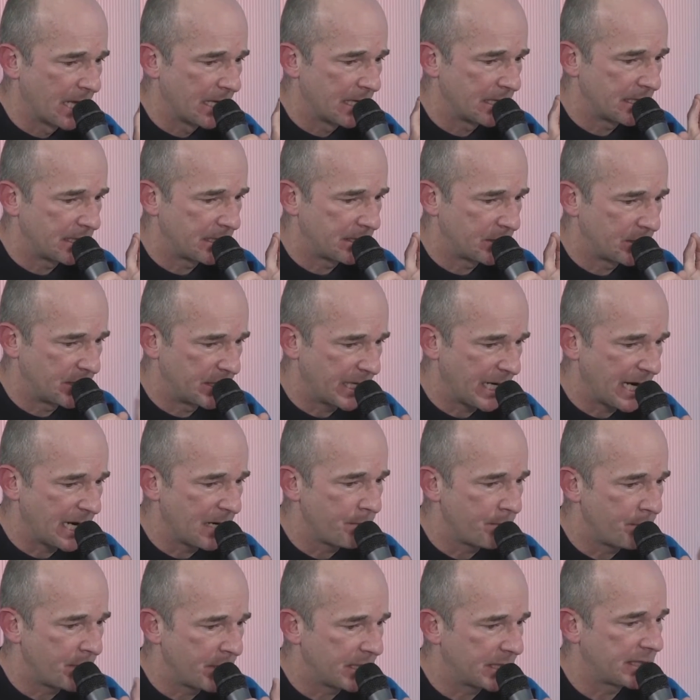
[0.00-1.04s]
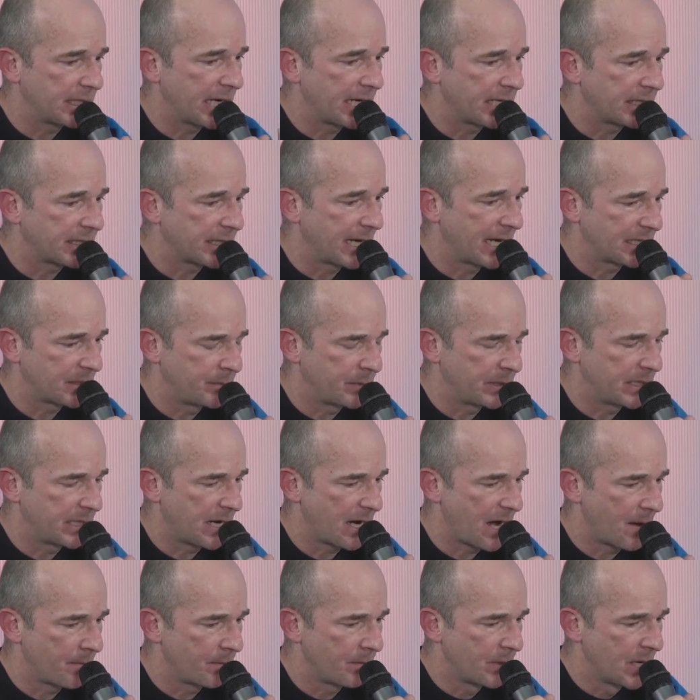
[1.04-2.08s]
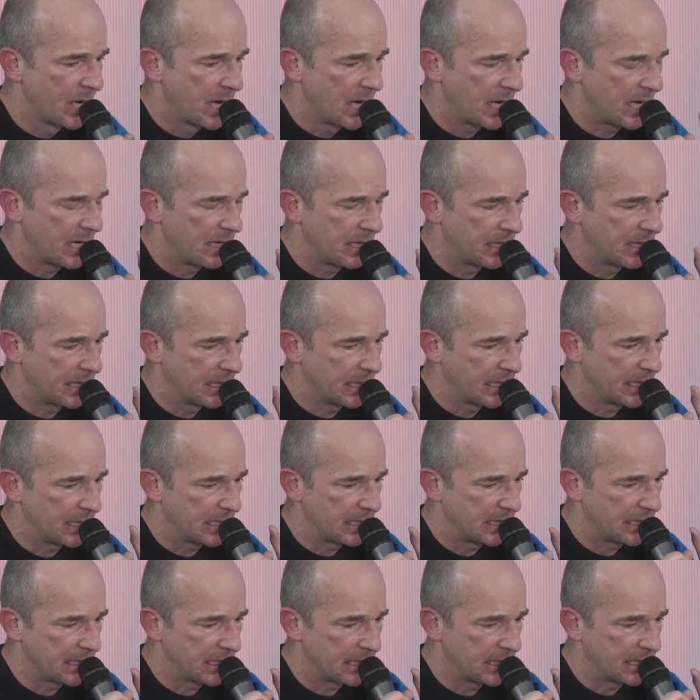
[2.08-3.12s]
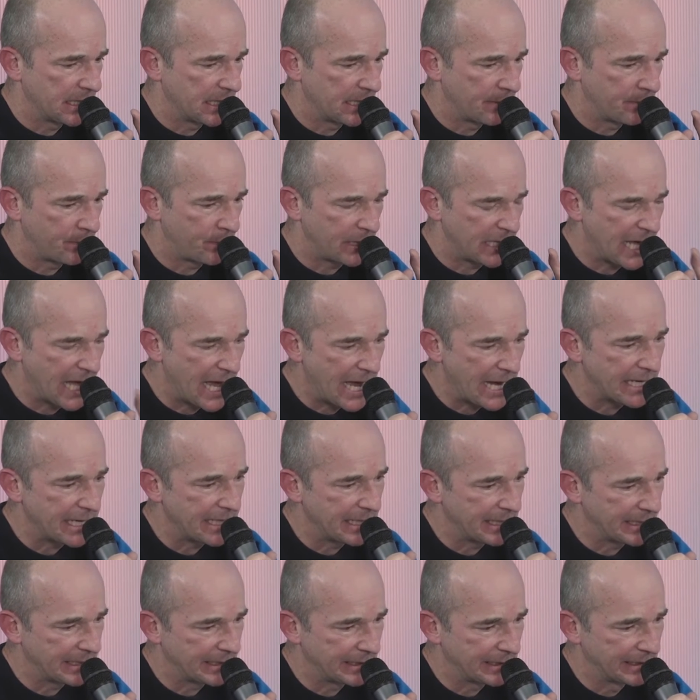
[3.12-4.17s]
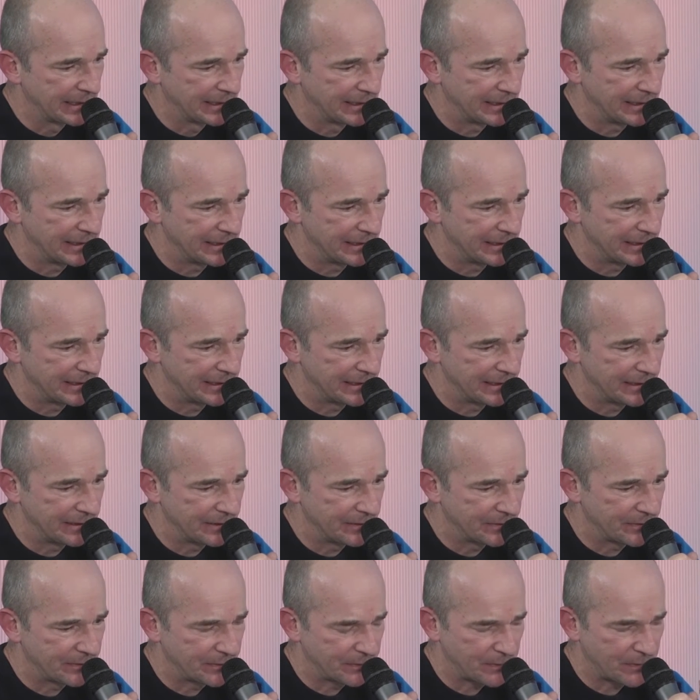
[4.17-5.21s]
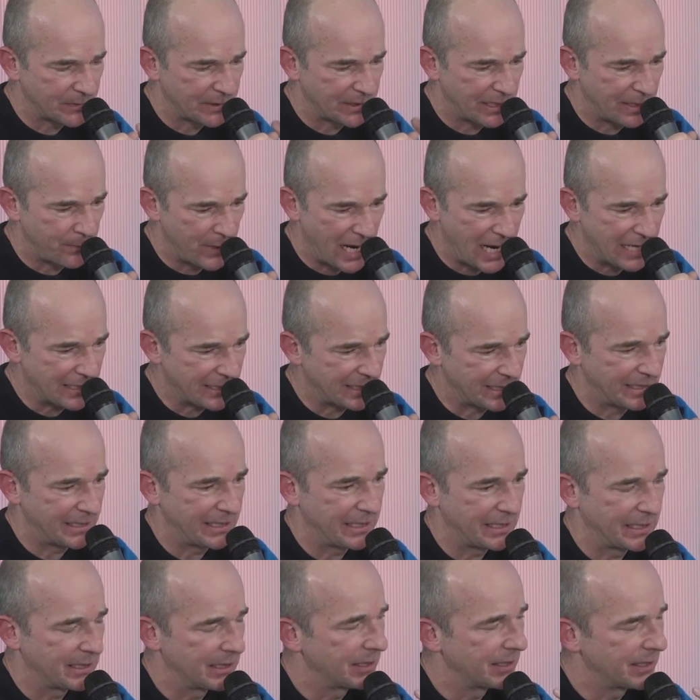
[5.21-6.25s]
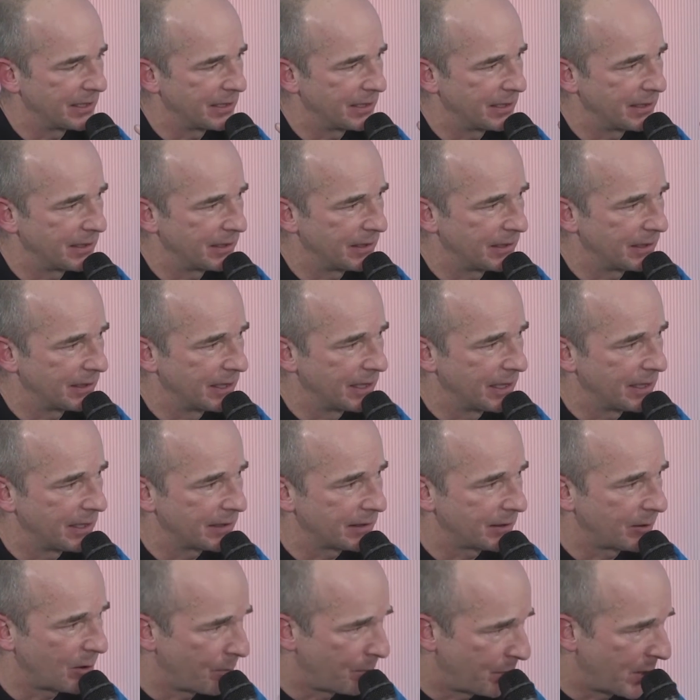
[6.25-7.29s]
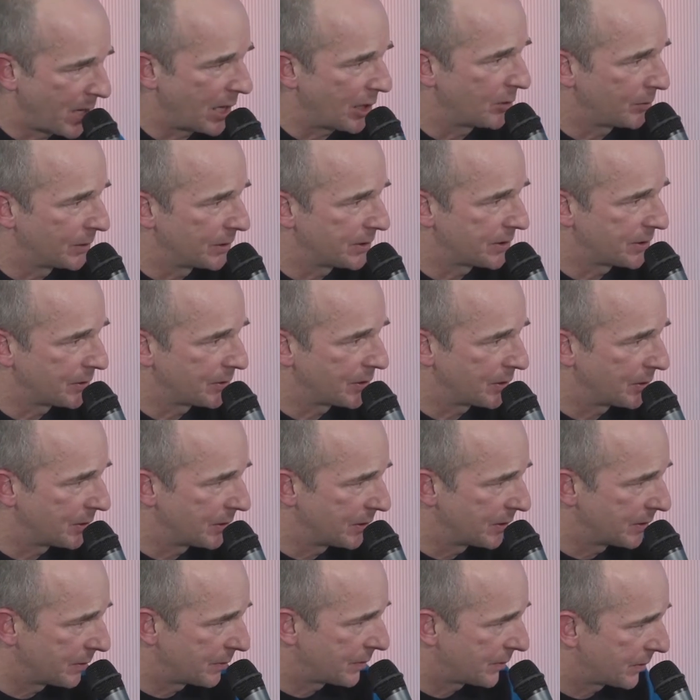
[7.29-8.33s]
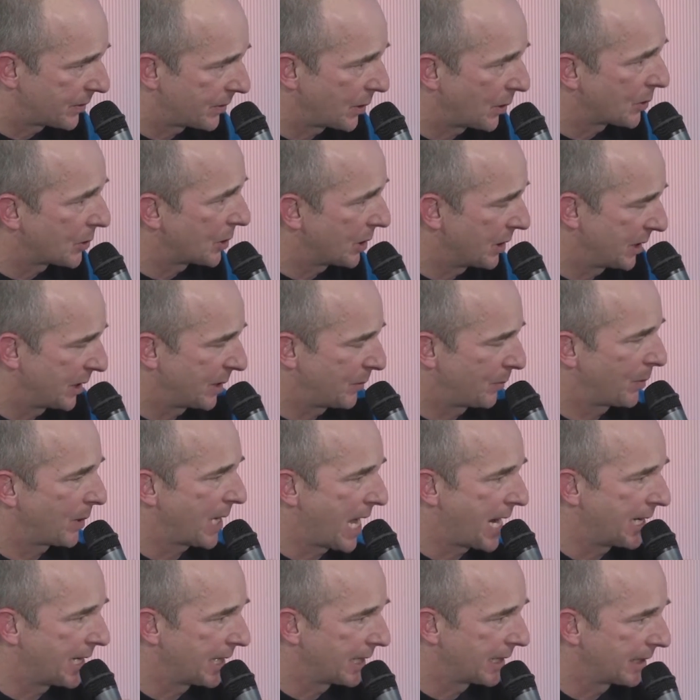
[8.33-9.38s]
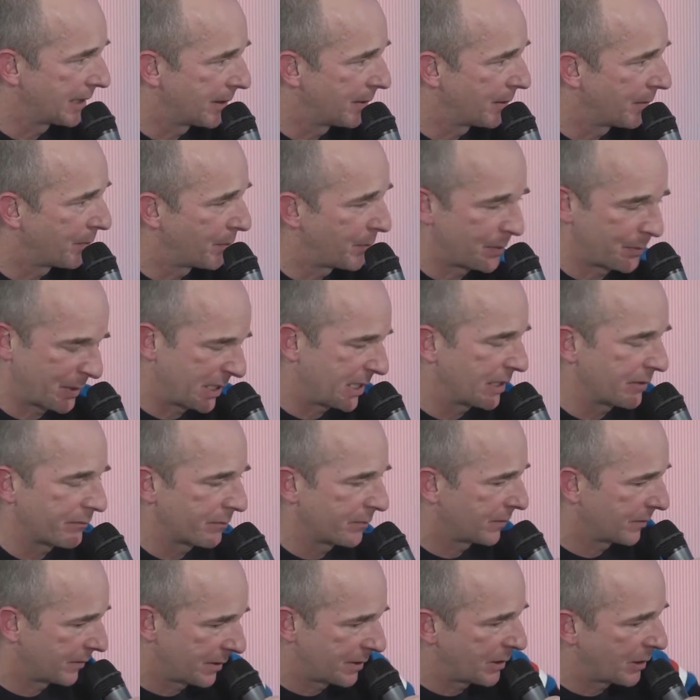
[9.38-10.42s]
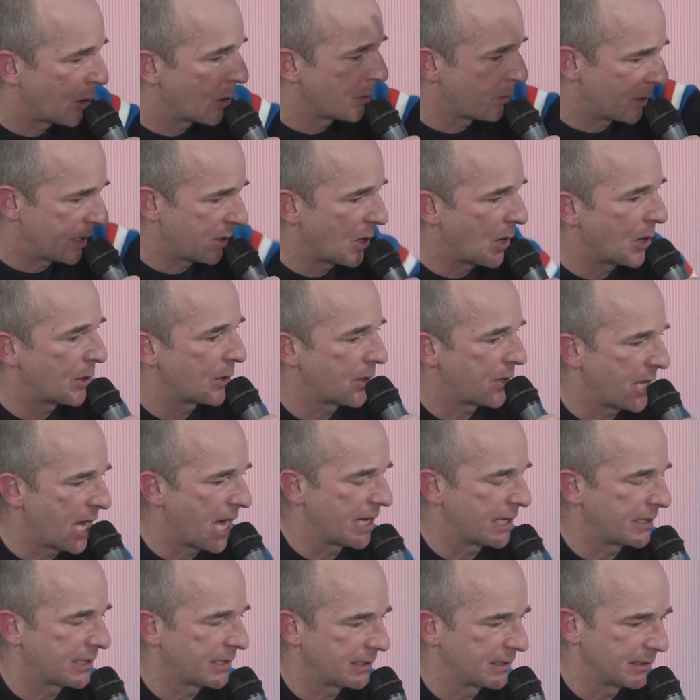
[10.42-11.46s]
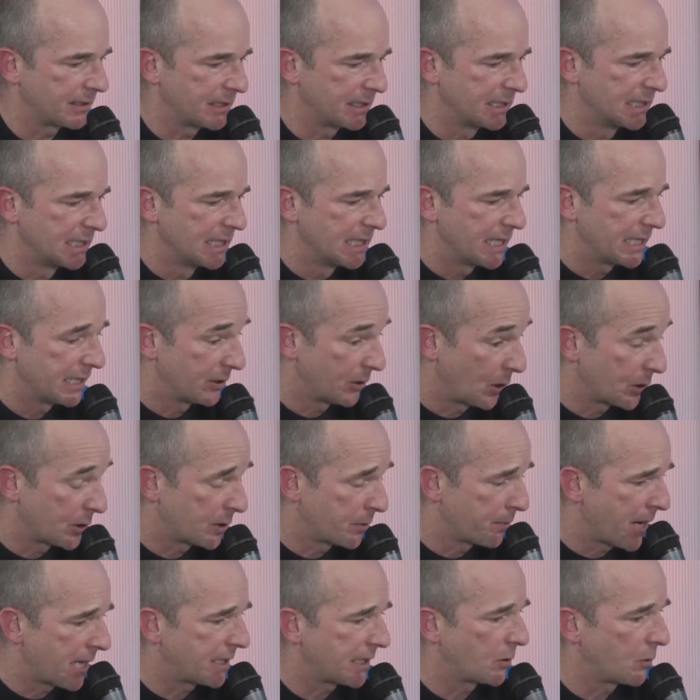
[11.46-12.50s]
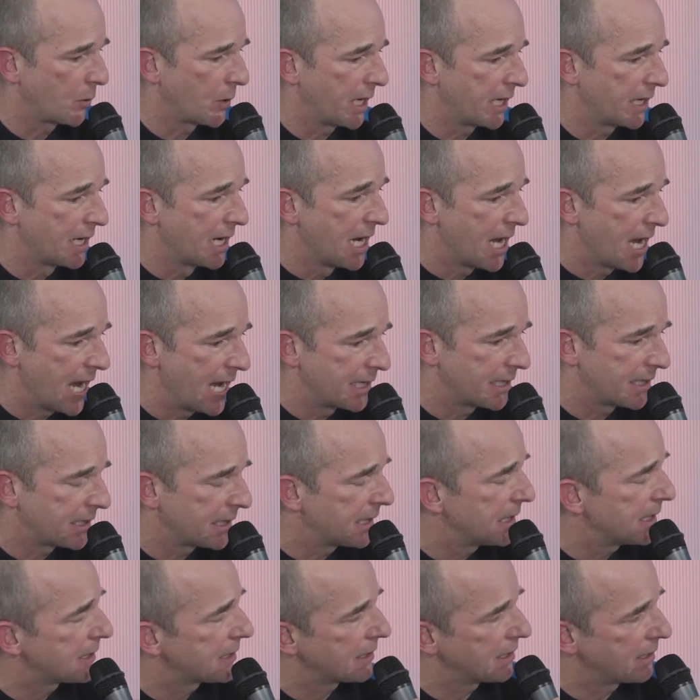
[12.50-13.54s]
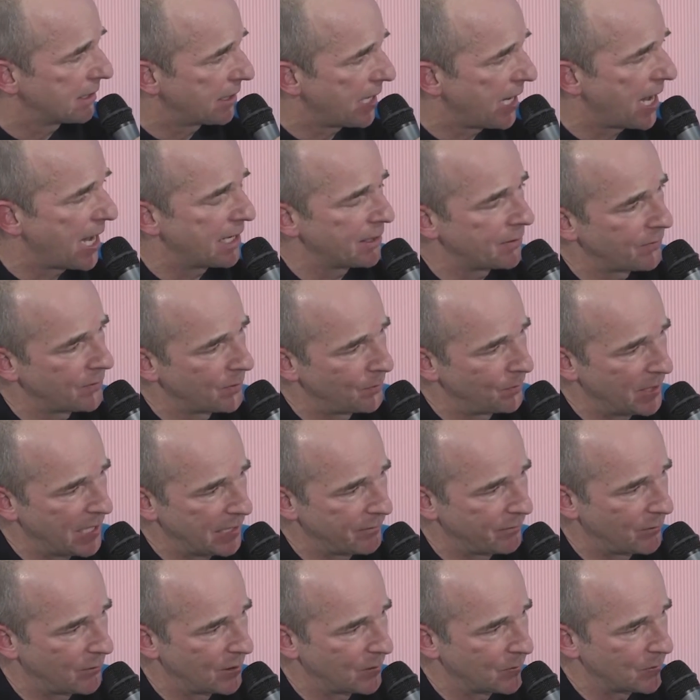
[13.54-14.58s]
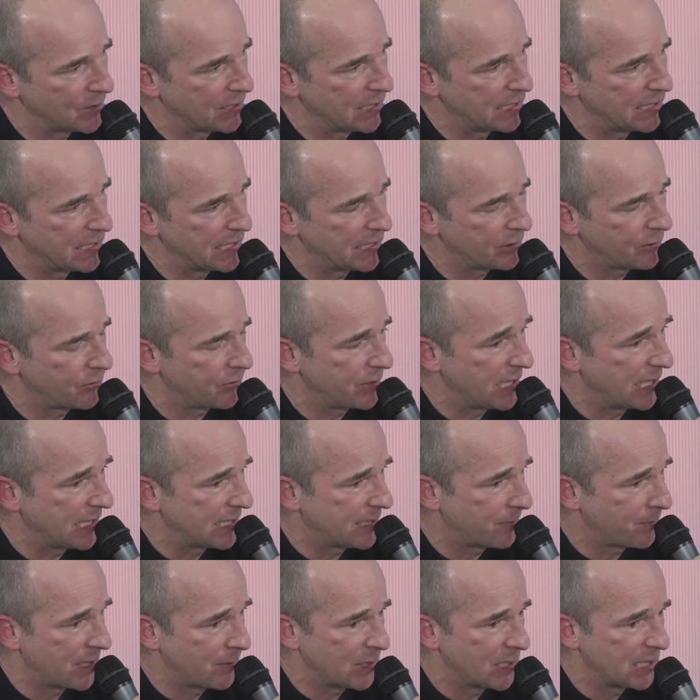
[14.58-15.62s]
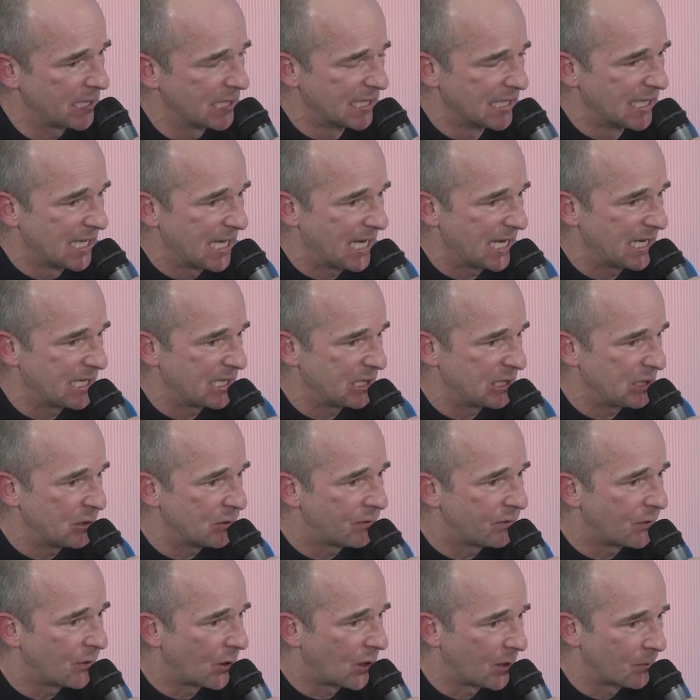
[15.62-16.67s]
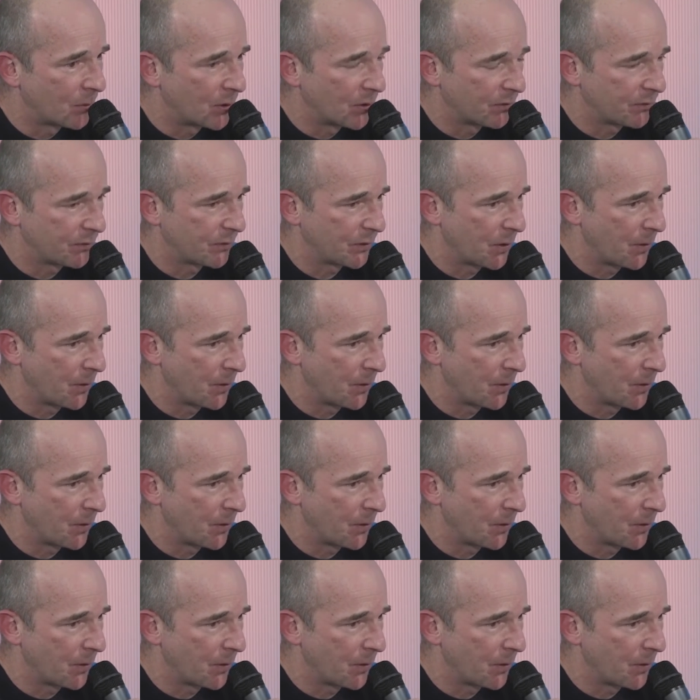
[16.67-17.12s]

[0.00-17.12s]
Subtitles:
today big data has become a planning capacity comparable to the socialist planning, but even going beyond that in an automatic way. And it is in the hand of the platforms, and that creates maybe a new form of